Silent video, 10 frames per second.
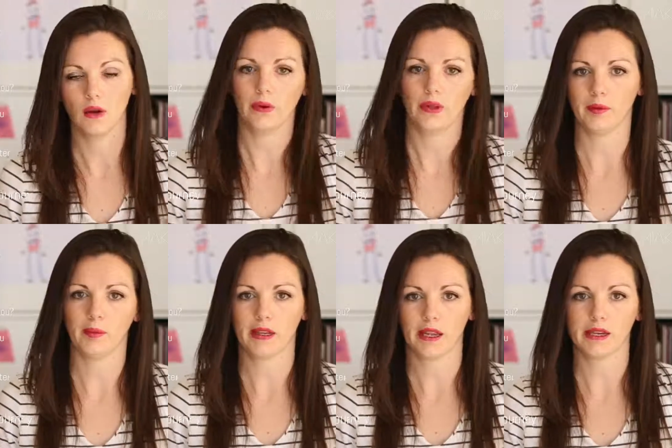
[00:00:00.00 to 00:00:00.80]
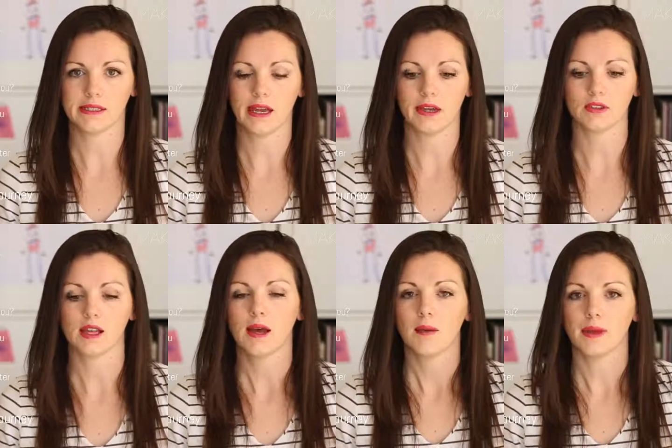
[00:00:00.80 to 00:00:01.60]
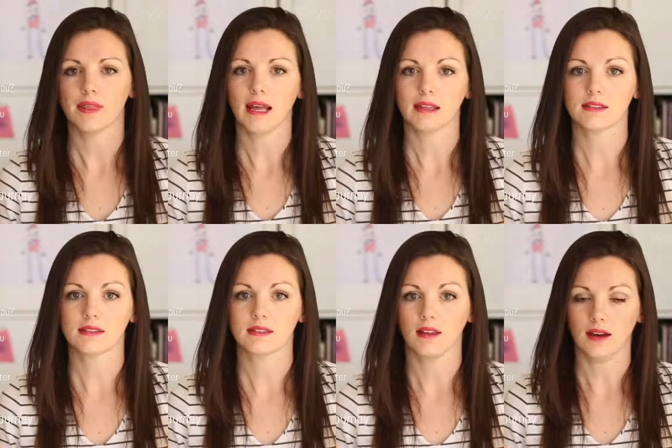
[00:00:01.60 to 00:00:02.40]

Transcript: well, I'm not making any sales, but that's